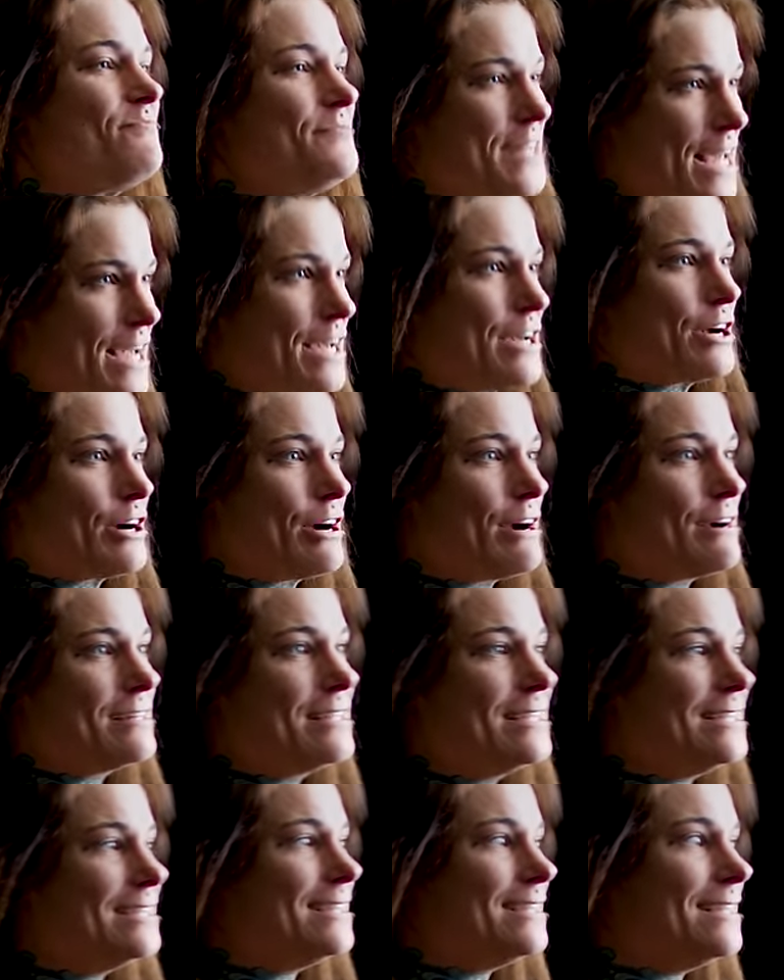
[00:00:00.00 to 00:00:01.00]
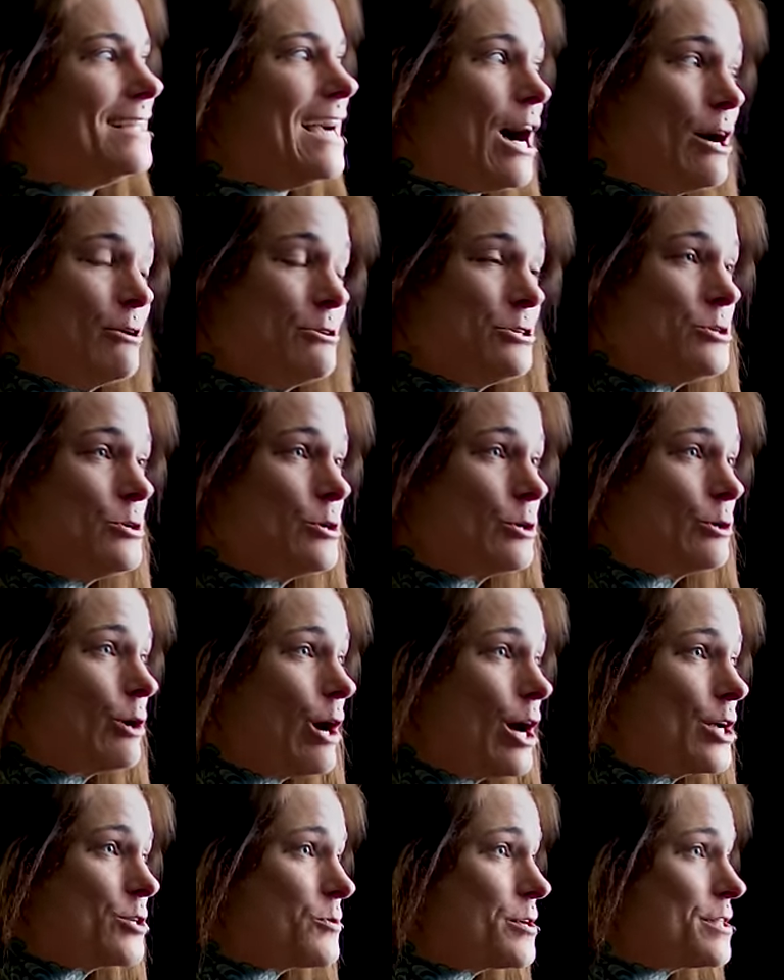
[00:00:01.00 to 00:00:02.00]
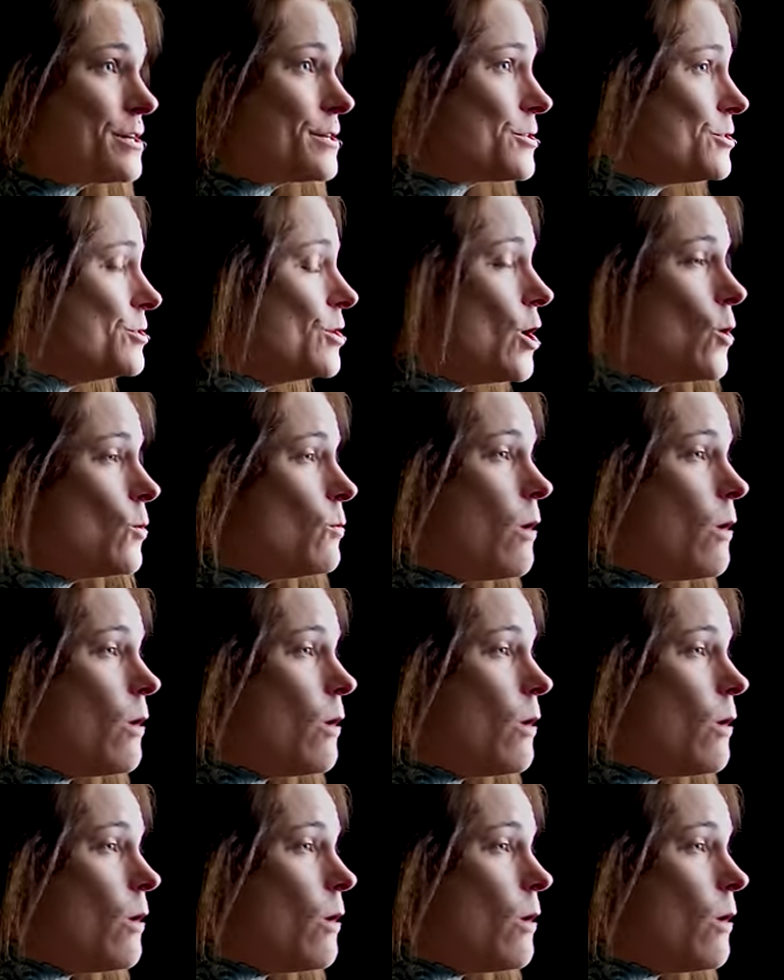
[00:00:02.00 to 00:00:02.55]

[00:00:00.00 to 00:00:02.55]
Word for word: taking her out into a garage where there's no